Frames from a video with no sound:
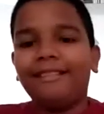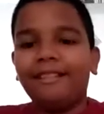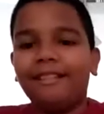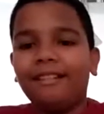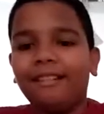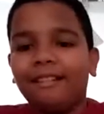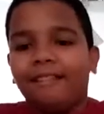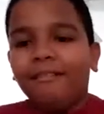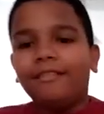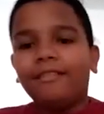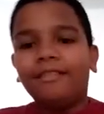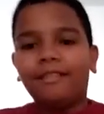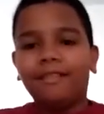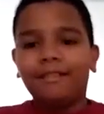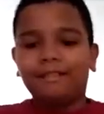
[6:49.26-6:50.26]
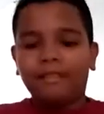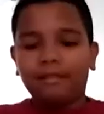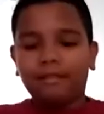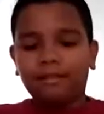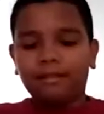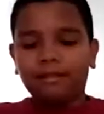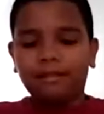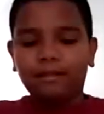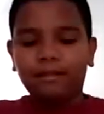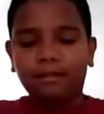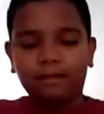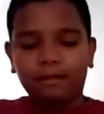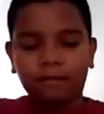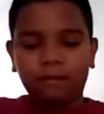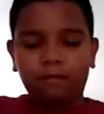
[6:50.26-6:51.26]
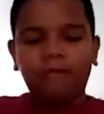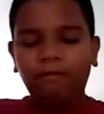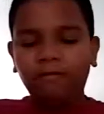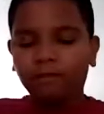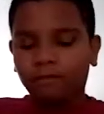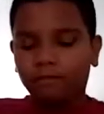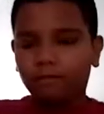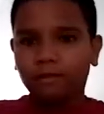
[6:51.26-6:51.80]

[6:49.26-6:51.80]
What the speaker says: (no one is talking)